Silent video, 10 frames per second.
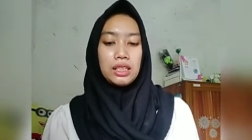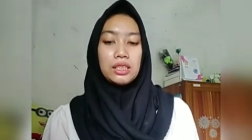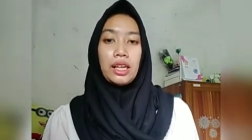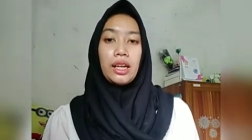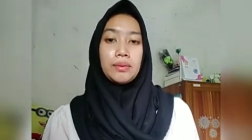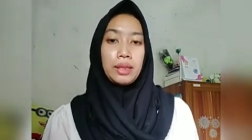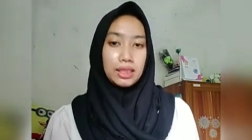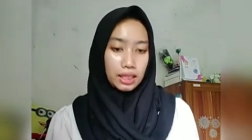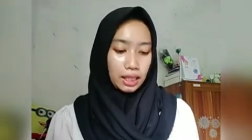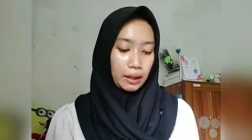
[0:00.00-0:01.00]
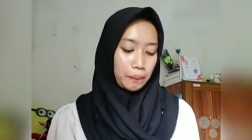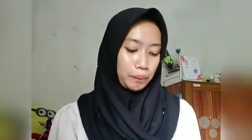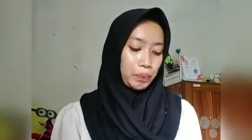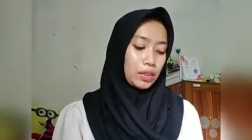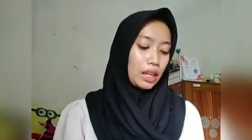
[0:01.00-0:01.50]
second meeting.
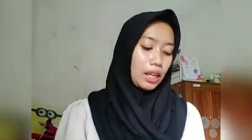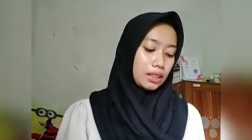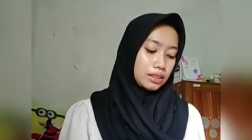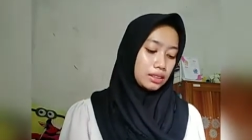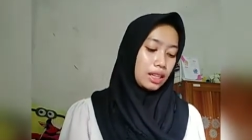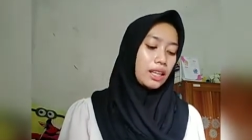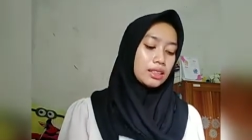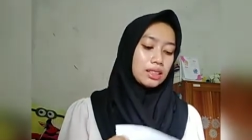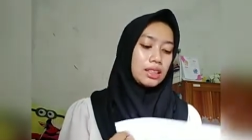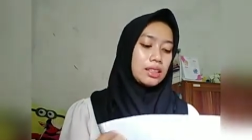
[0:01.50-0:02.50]
And next,